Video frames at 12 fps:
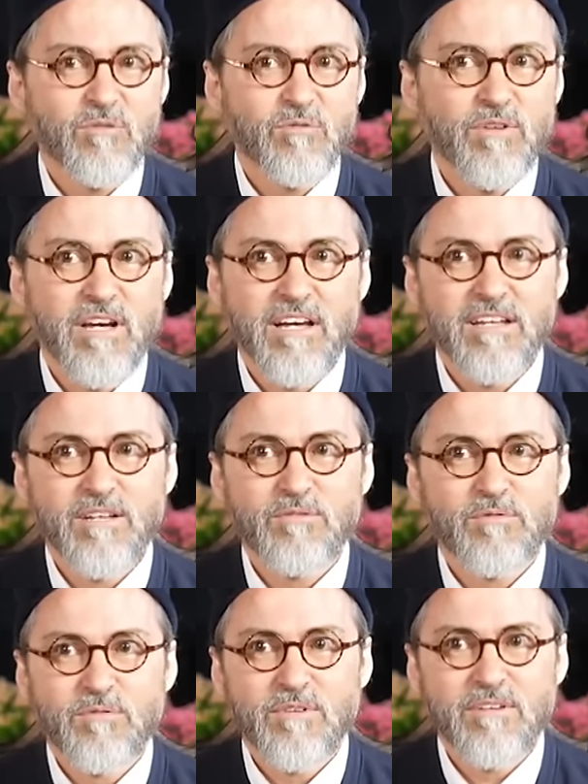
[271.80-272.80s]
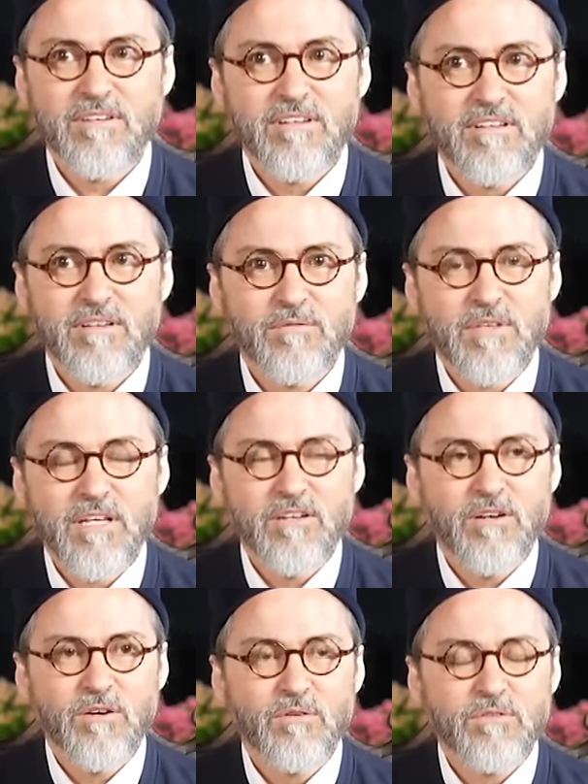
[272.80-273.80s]
not if they
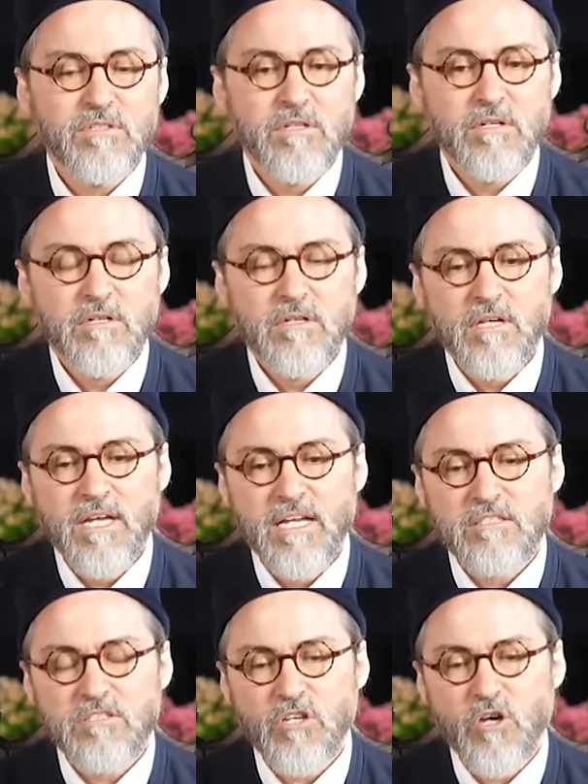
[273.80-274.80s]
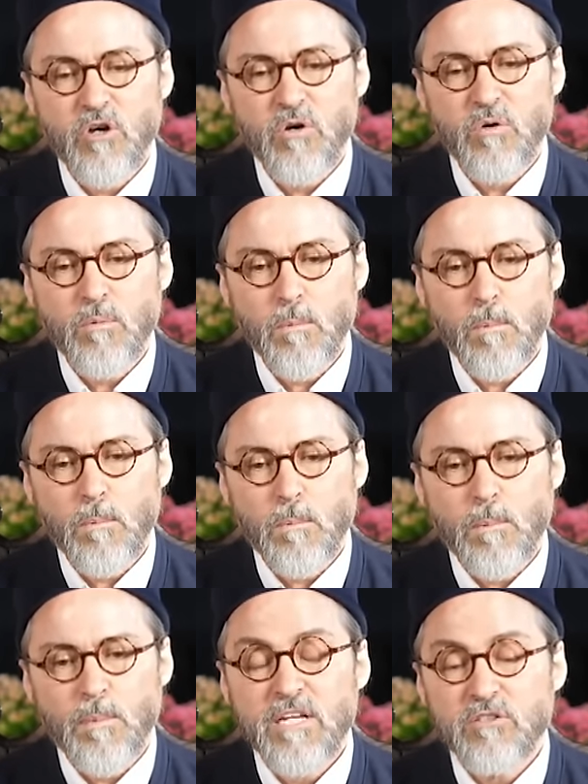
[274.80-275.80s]
don't. And so
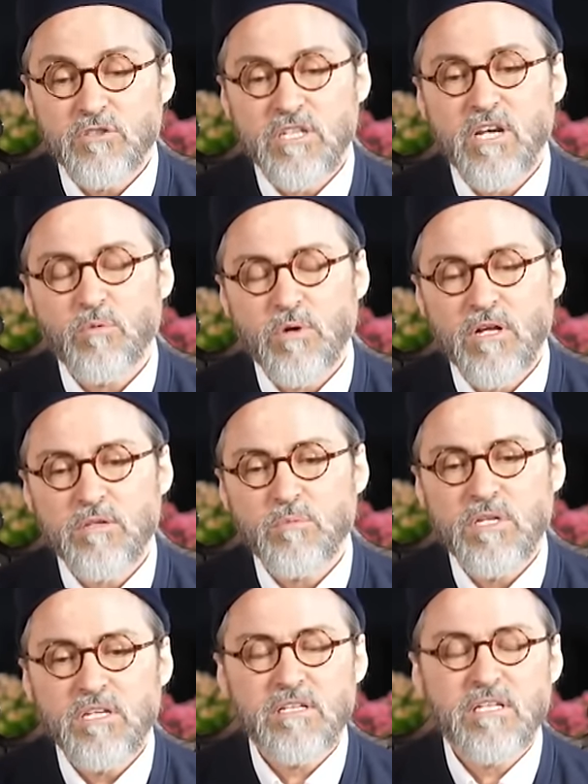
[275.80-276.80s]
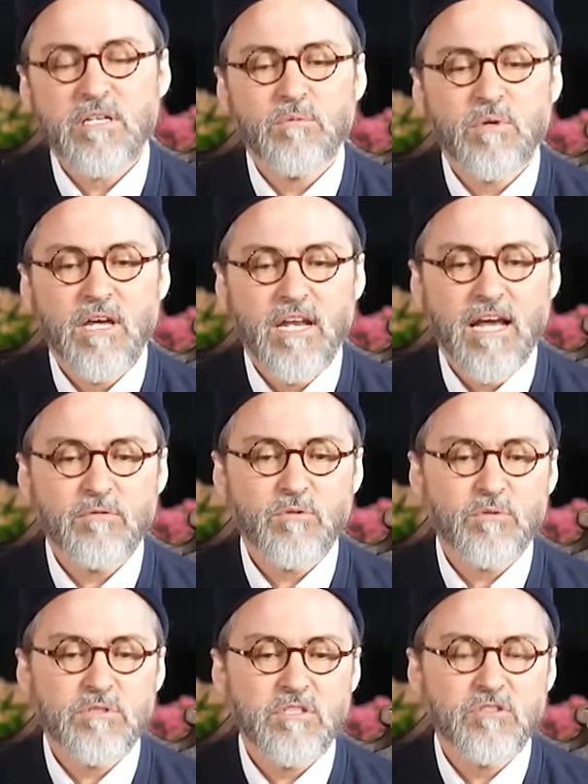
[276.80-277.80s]
they used to get well immediately, and
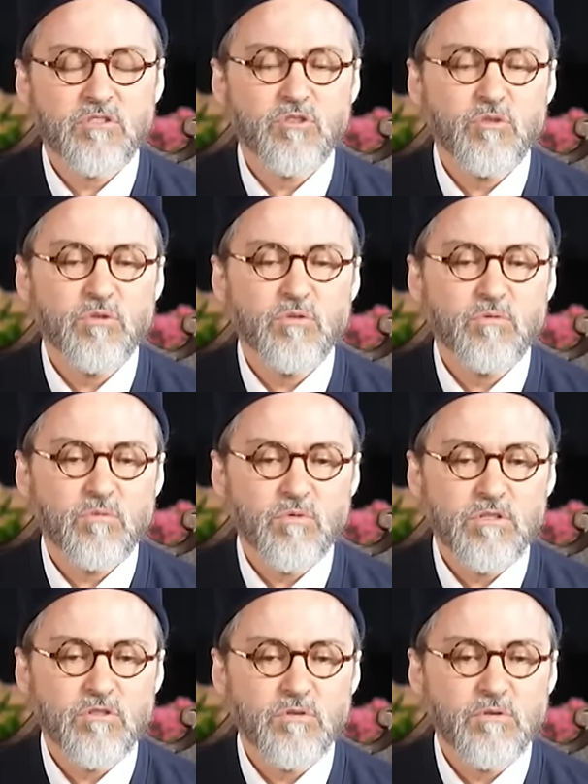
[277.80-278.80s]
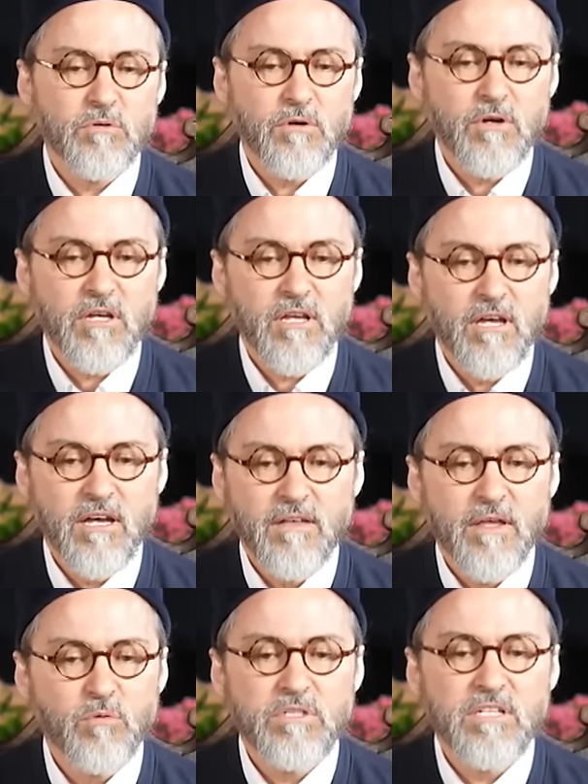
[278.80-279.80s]
afterwards his student would do the ruqya and
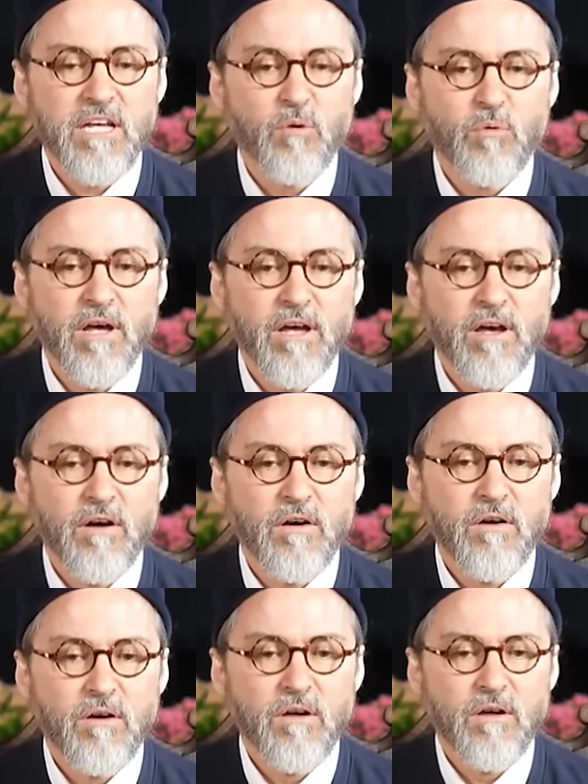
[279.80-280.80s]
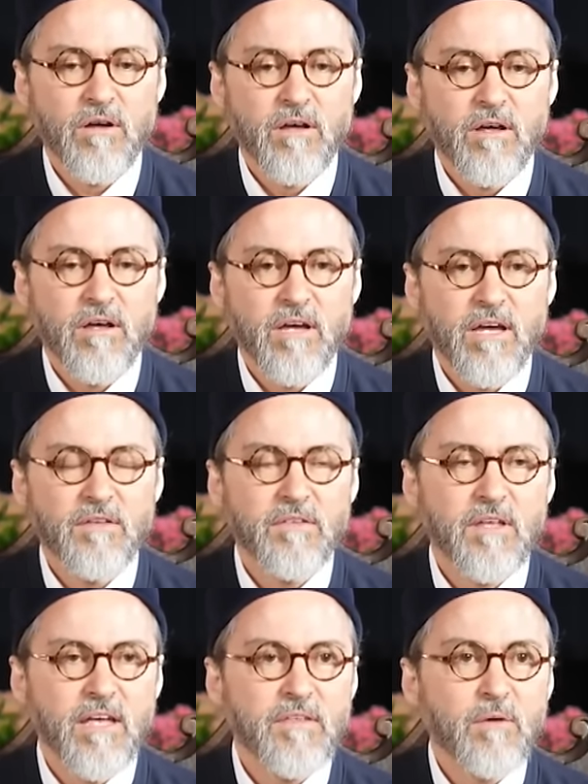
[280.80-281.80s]
they wouldn't get well.
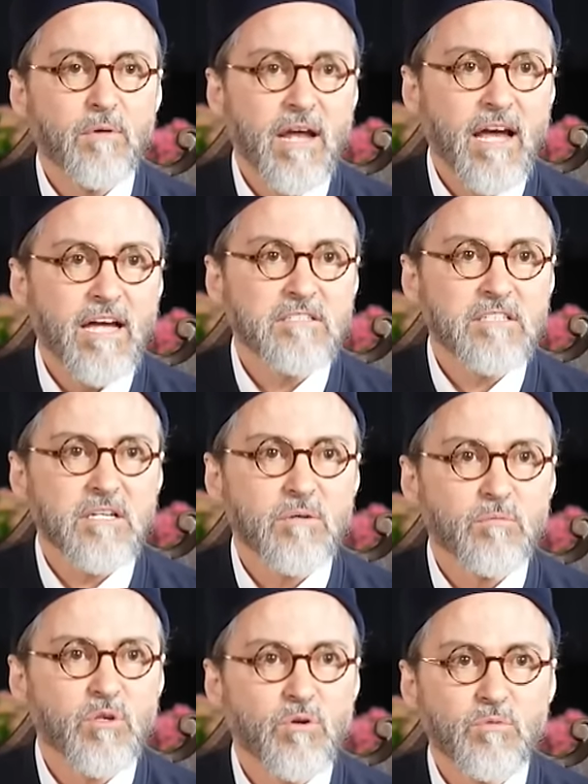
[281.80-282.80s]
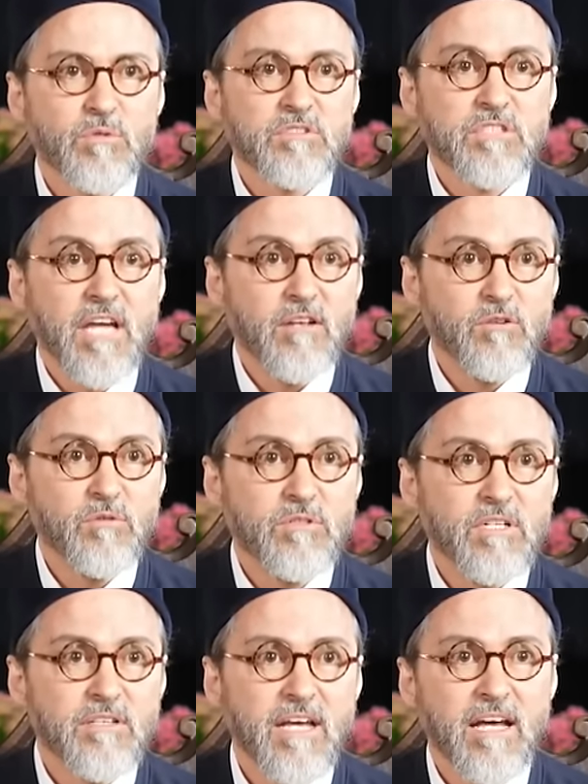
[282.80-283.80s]
And they would ask him, you know, when Sahnoon
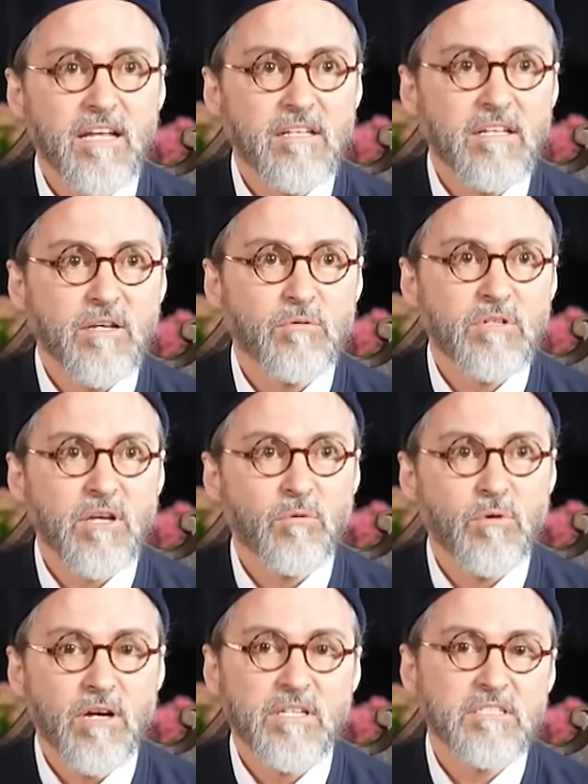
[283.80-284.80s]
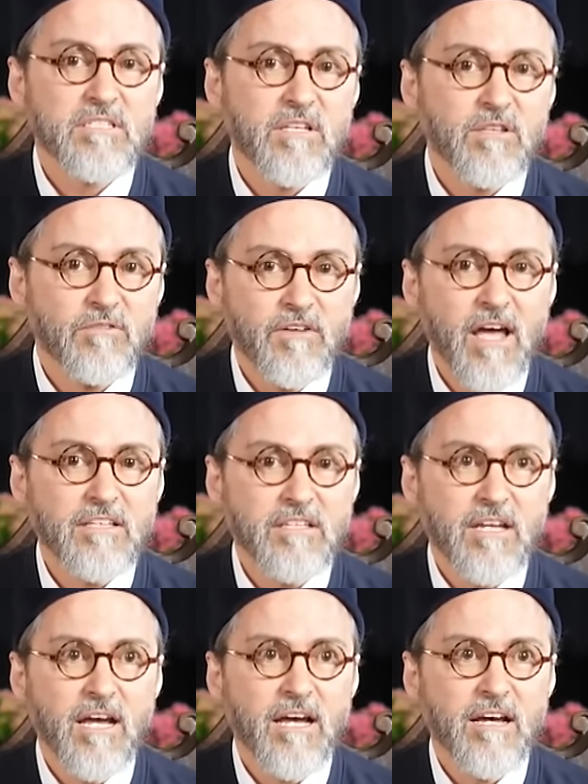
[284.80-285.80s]
did that, they would get well. He said, the
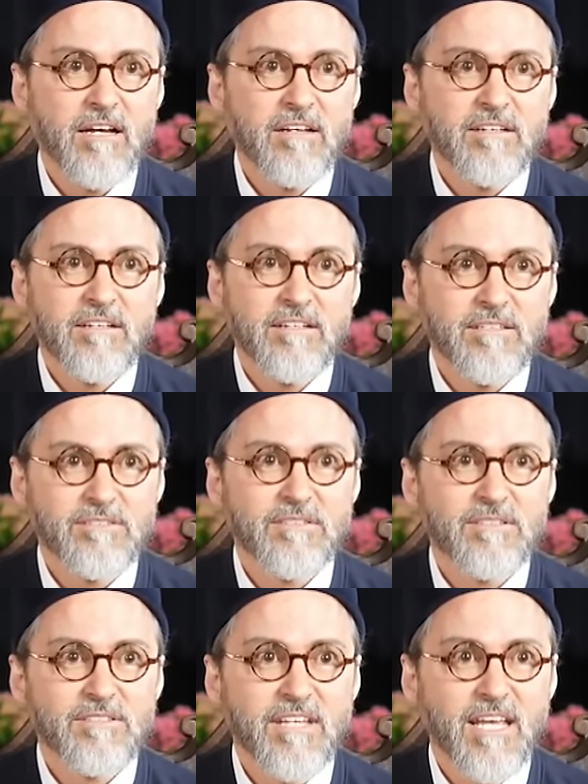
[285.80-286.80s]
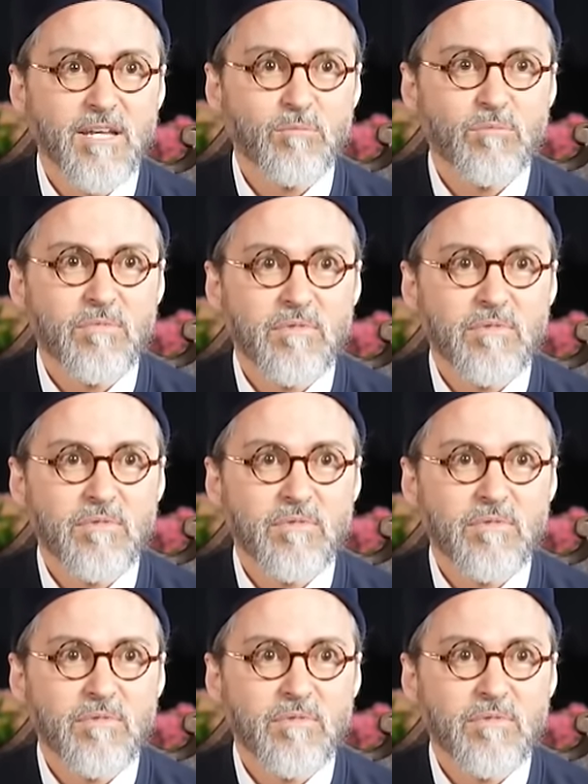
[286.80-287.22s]
Fatiha is the same.